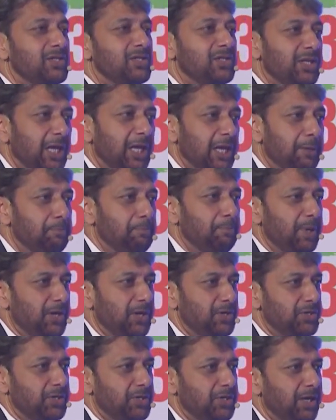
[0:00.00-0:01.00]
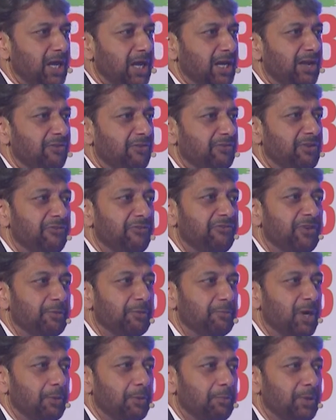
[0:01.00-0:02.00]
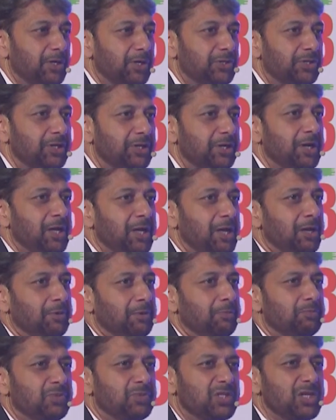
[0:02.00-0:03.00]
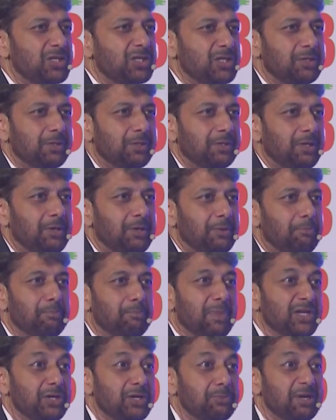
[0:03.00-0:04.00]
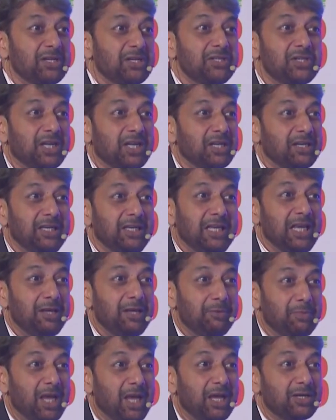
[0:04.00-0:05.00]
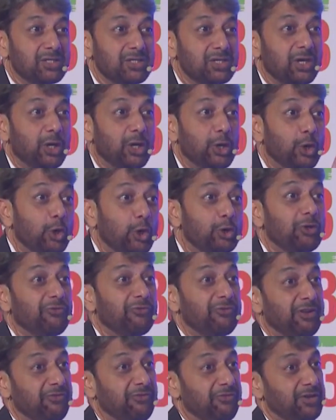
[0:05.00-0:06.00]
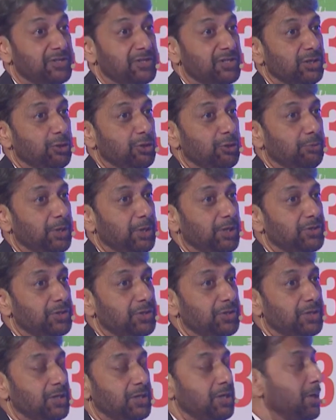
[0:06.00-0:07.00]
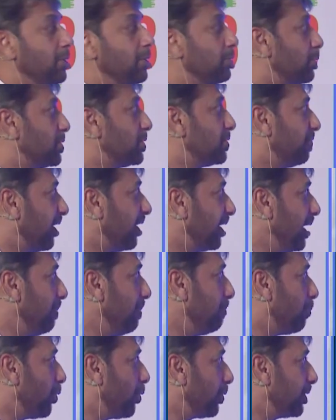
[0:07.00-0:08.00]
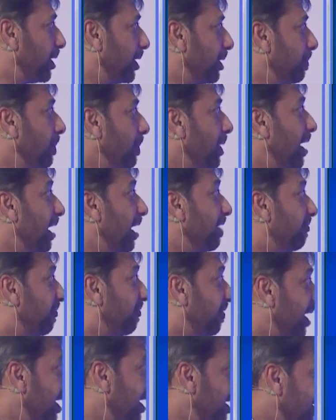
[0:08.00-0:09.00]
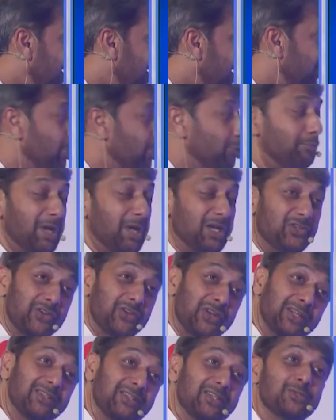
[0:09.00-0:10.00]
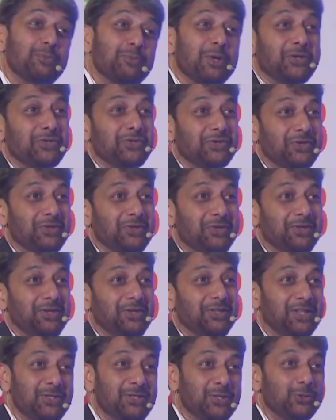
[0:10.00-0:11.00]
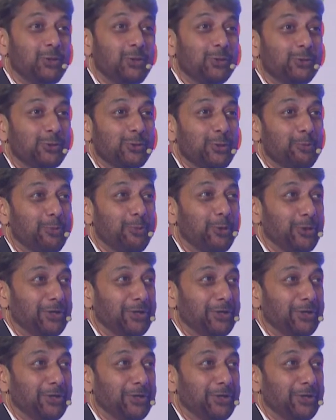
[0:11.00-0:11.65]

Same patient can have different blood pressure. Just measurement technique makes a lot of difference in your patient. So it's very important. And where are you measuring this pressure? This is also